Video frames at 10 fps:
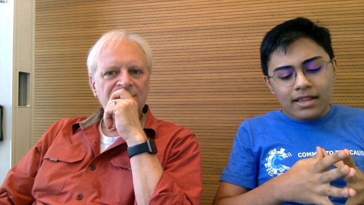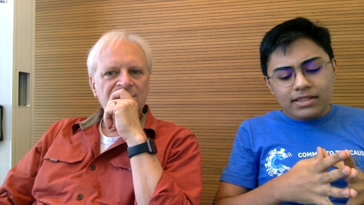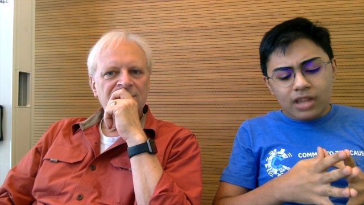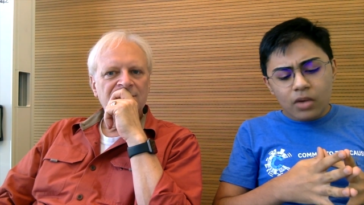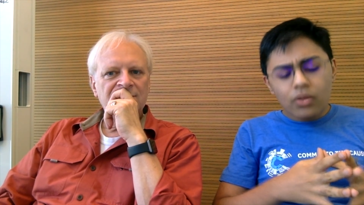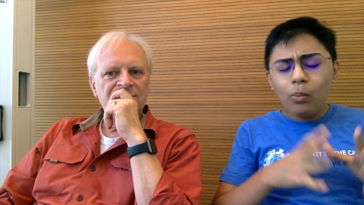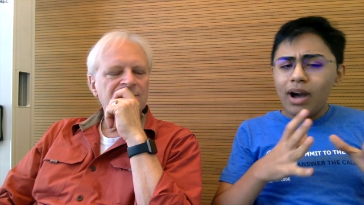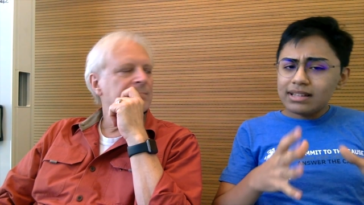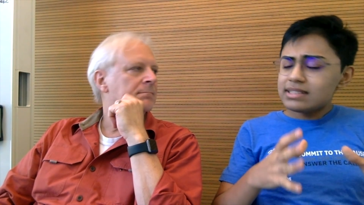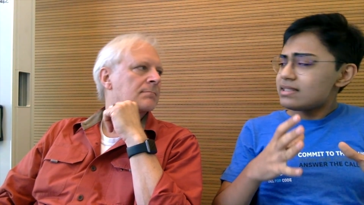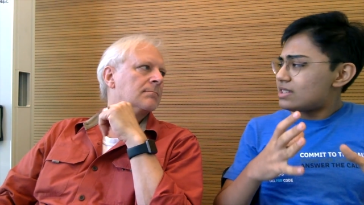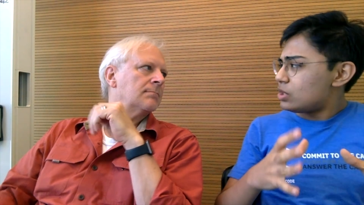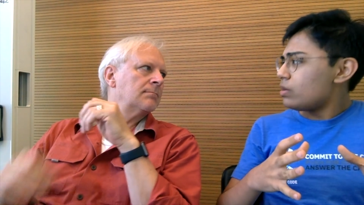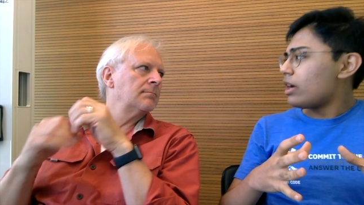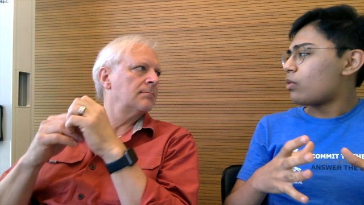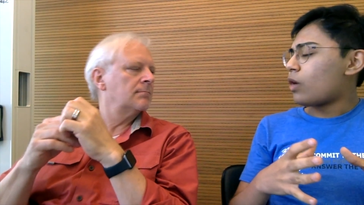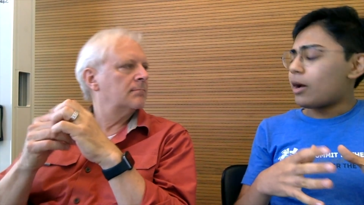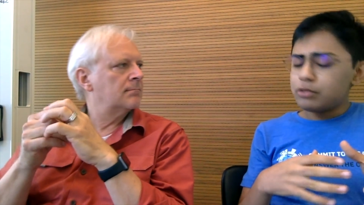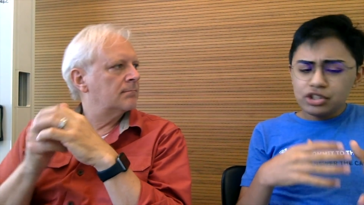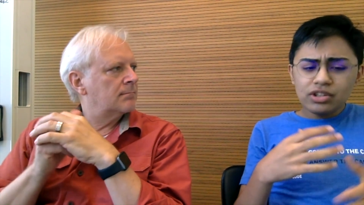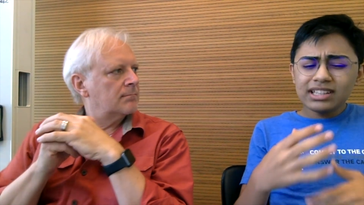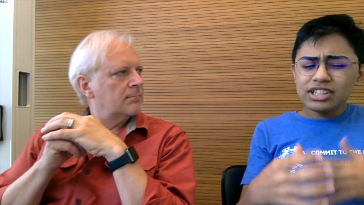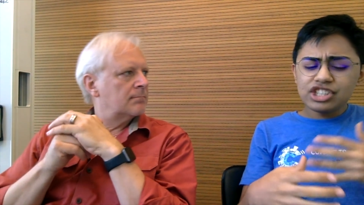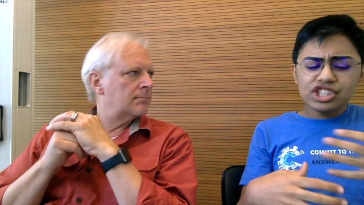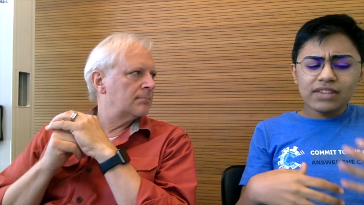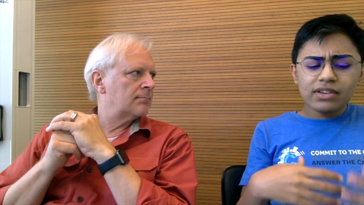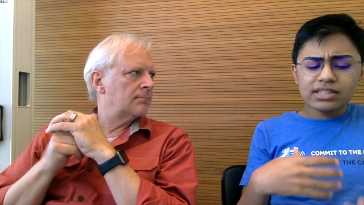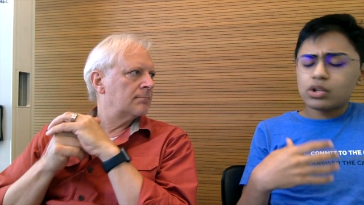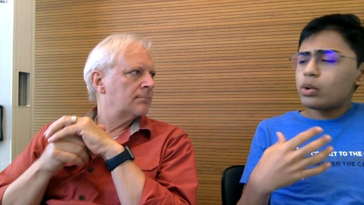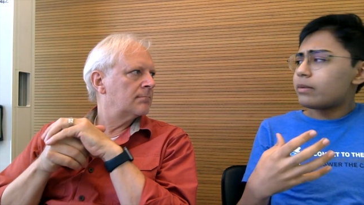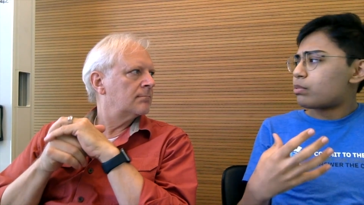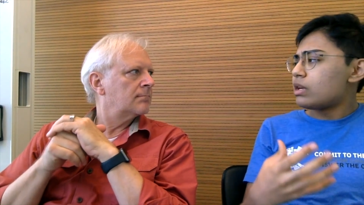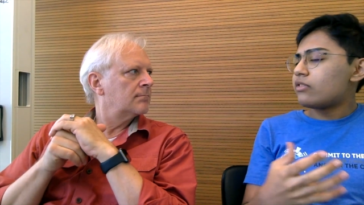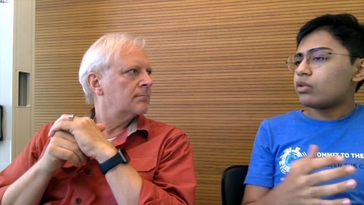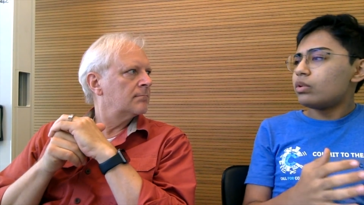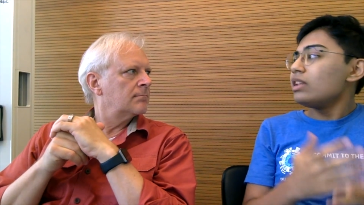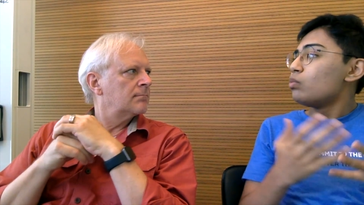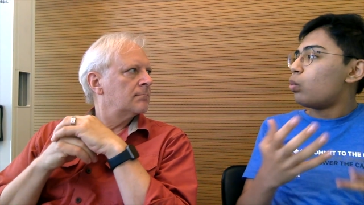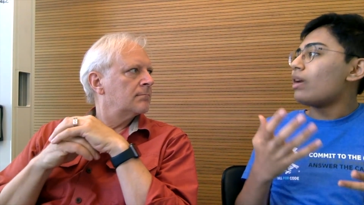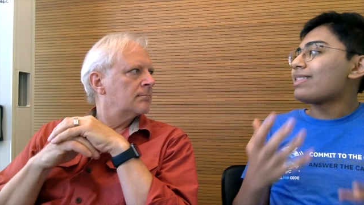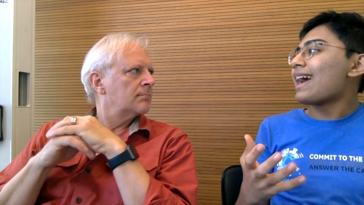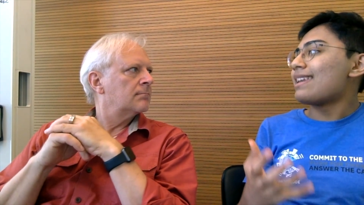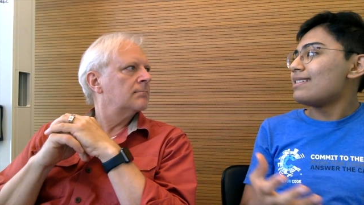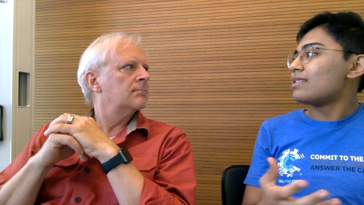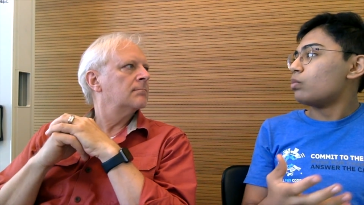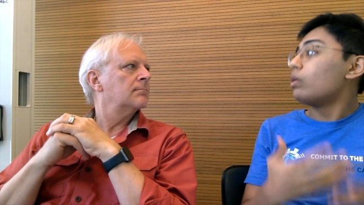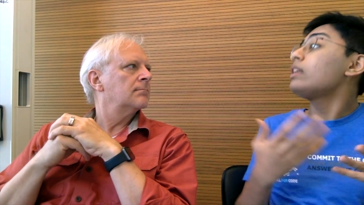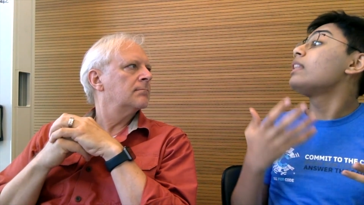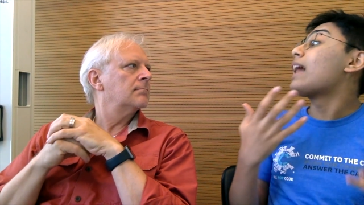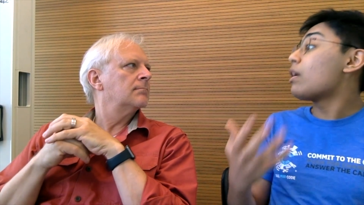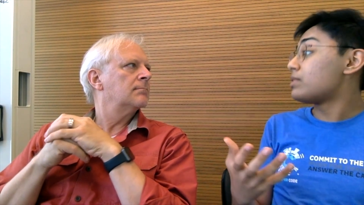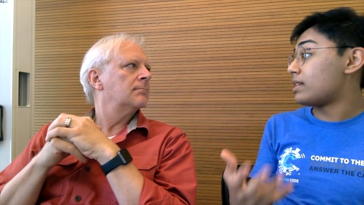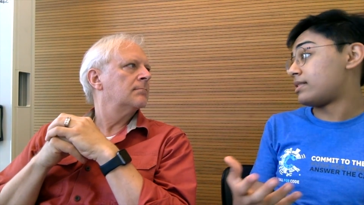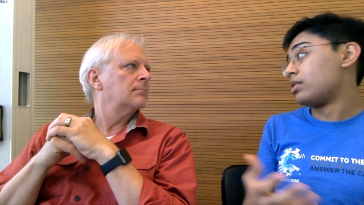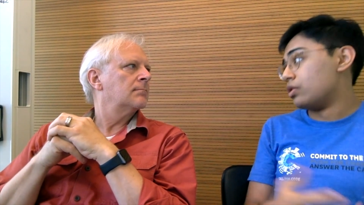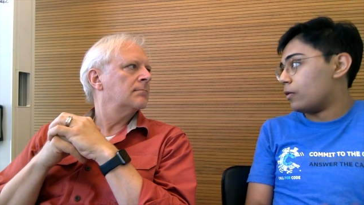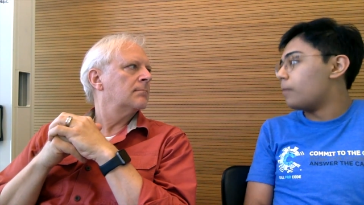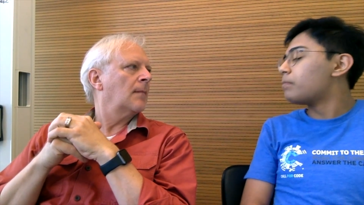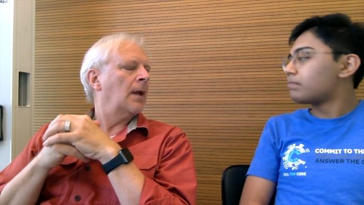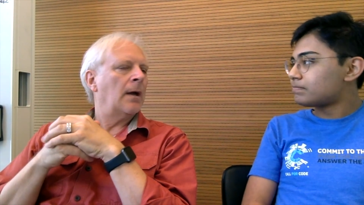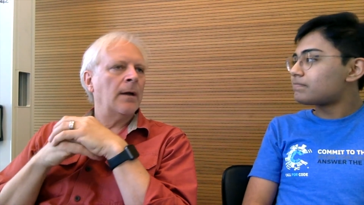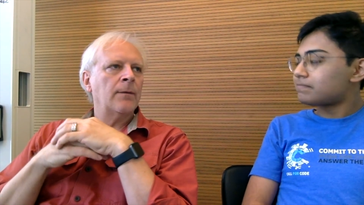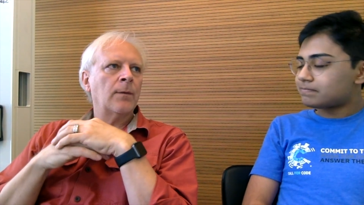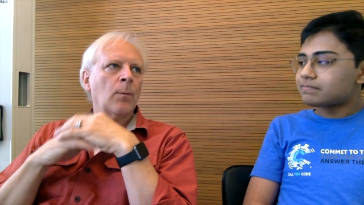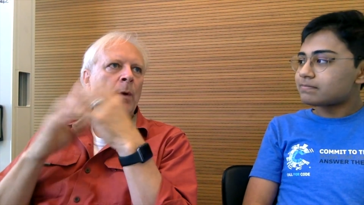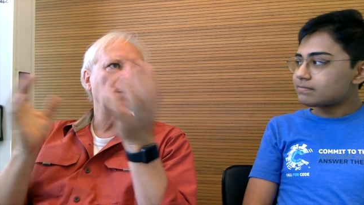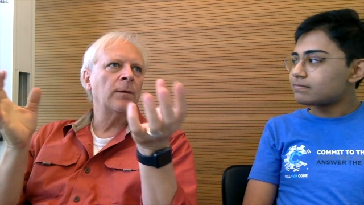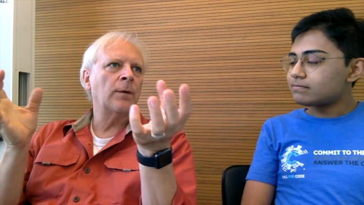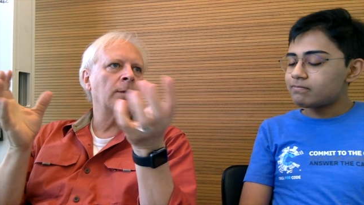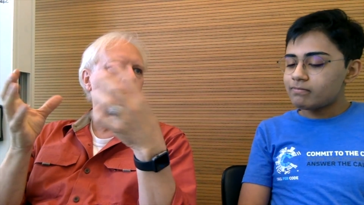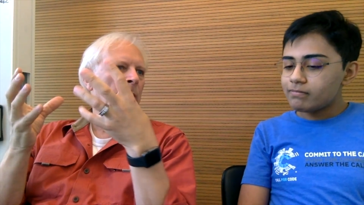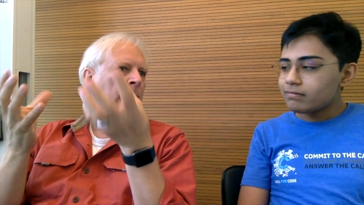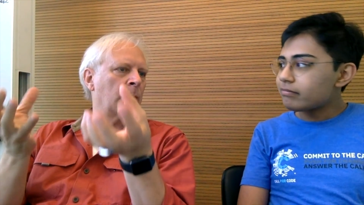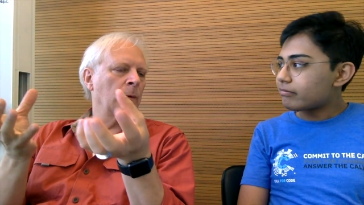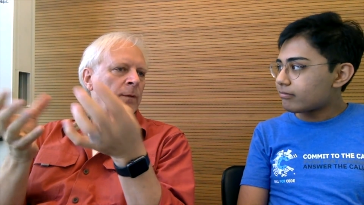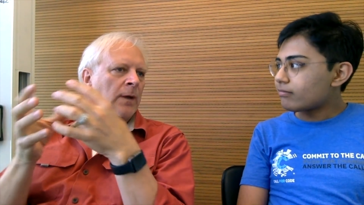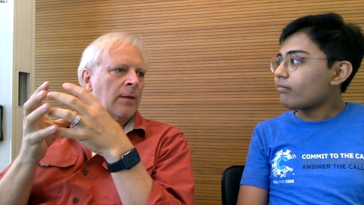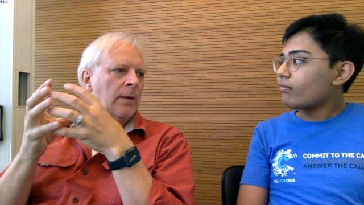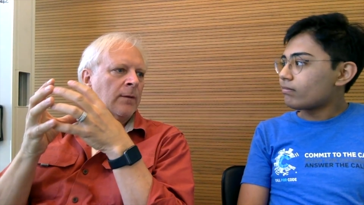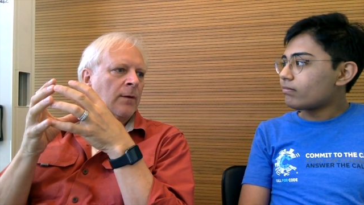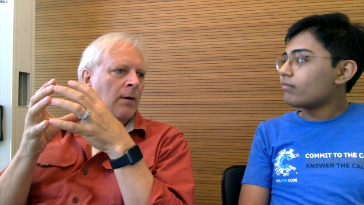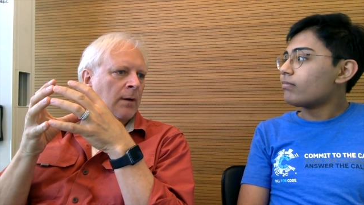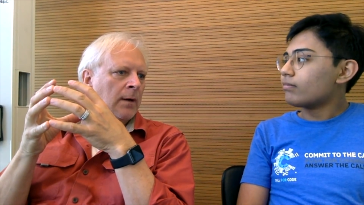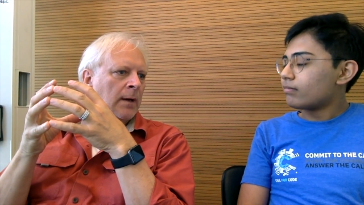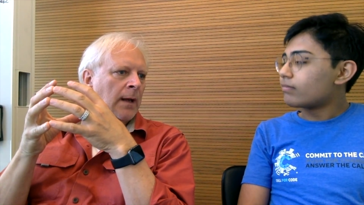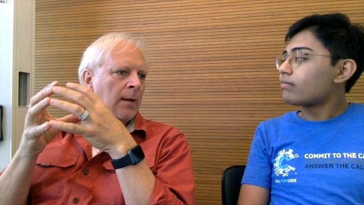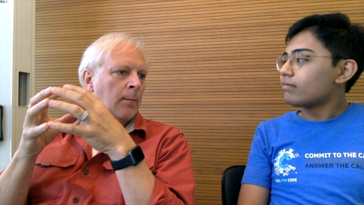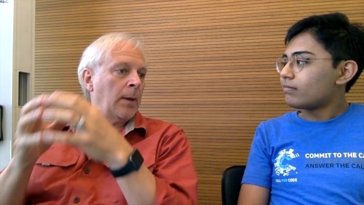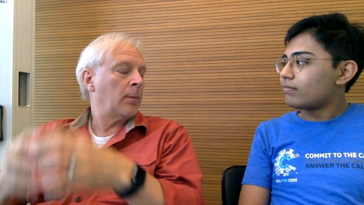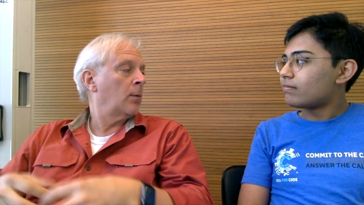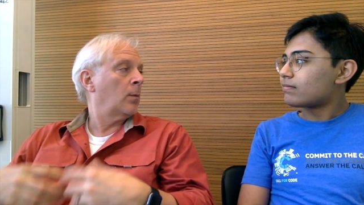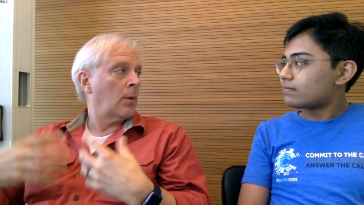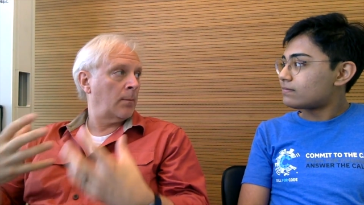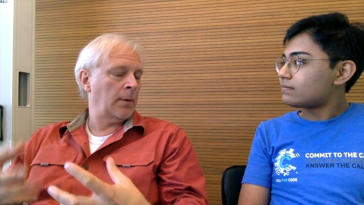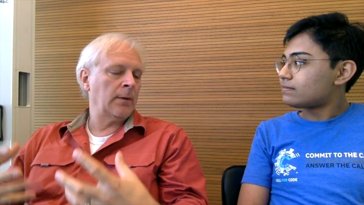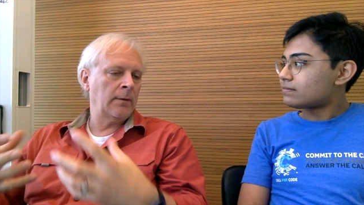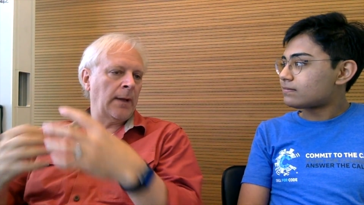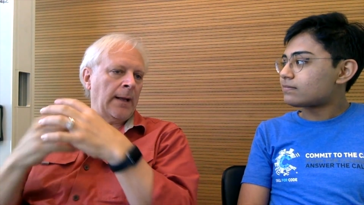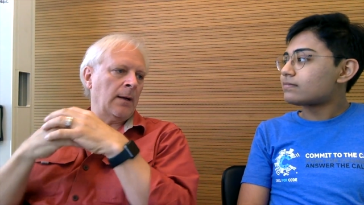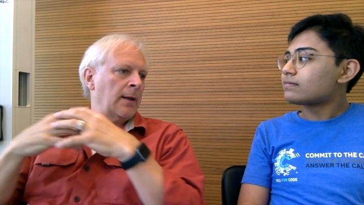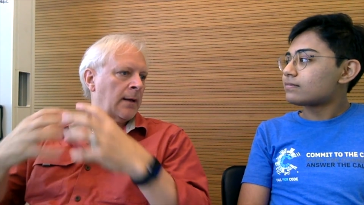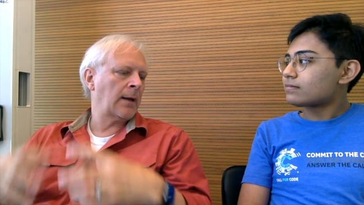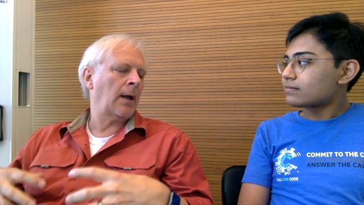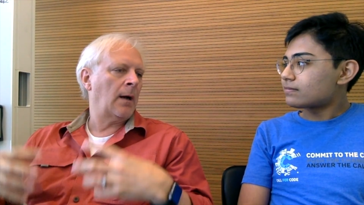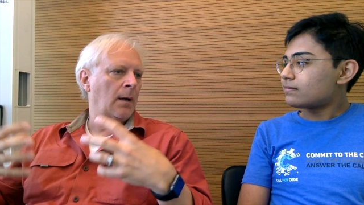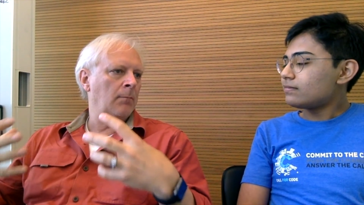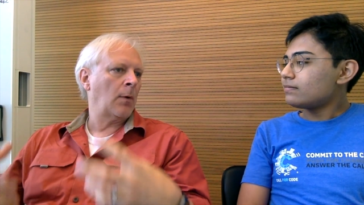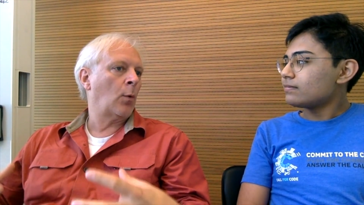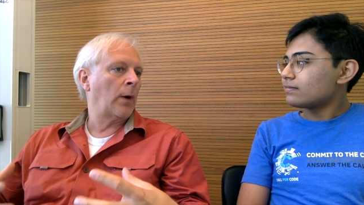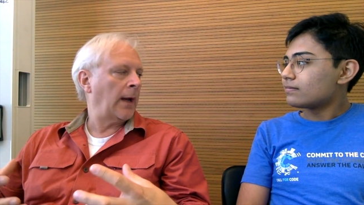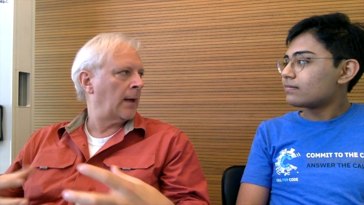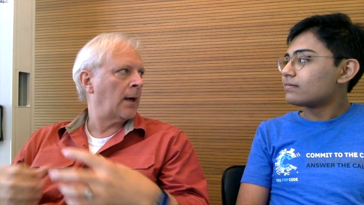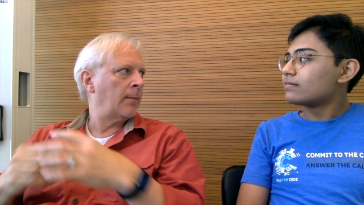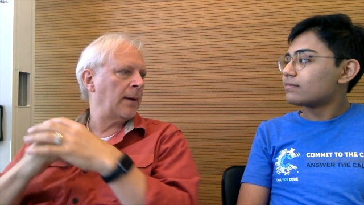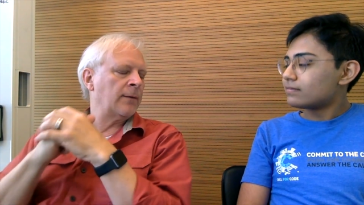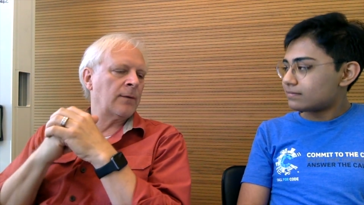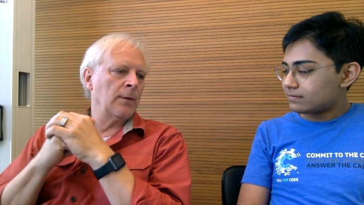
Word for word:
Speaker 1: So the Watson Studio, Rob, would you like to just give us a quick brief on really what that is and what it allows us to do?
Speaker 2: Yeah, it's, Watson Studio is really a tool set that is targeted at people who want to build analytic um, or AI based